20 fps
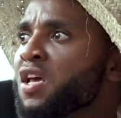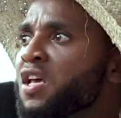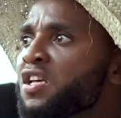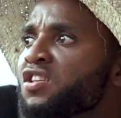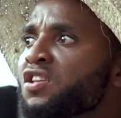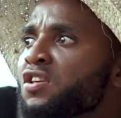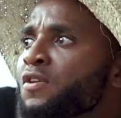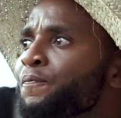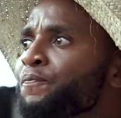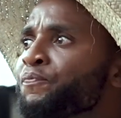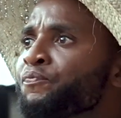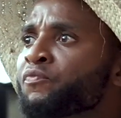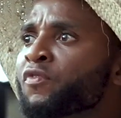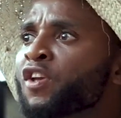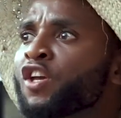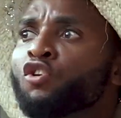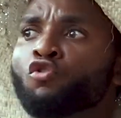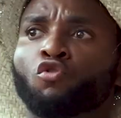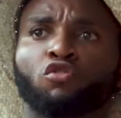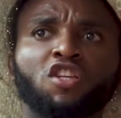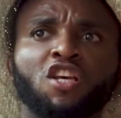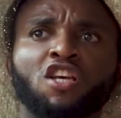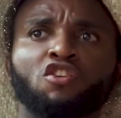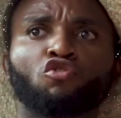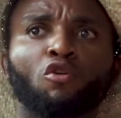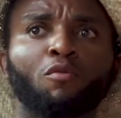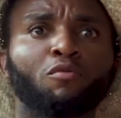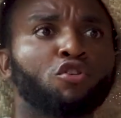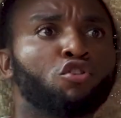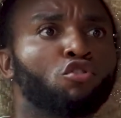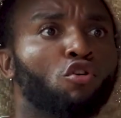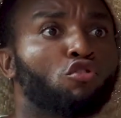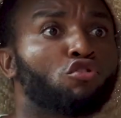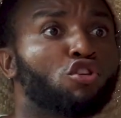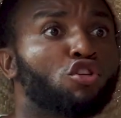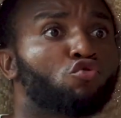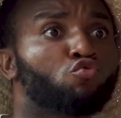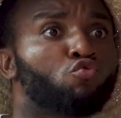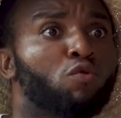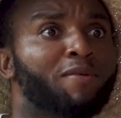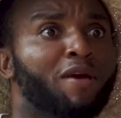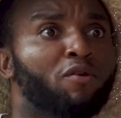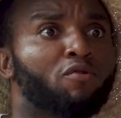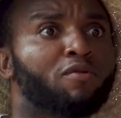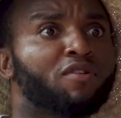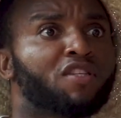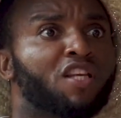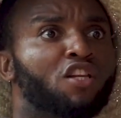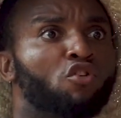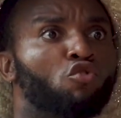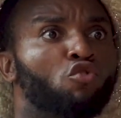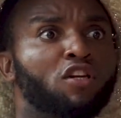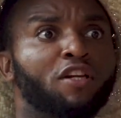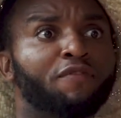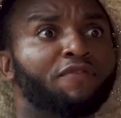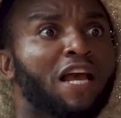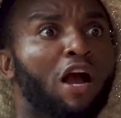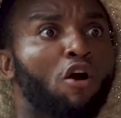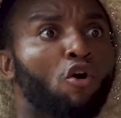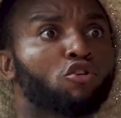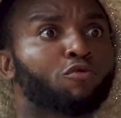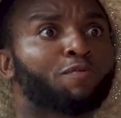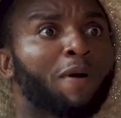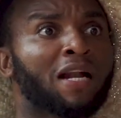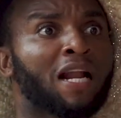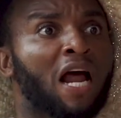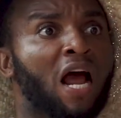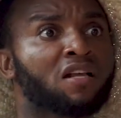See, You know, say some, you know, these women who say they go leave their husband